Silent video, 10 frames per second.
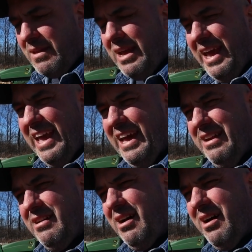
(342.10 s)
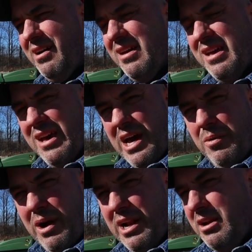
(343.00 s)
and I
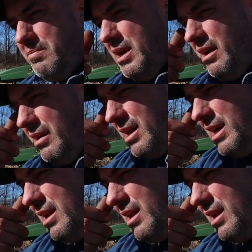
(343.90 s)
wanted to be able to get a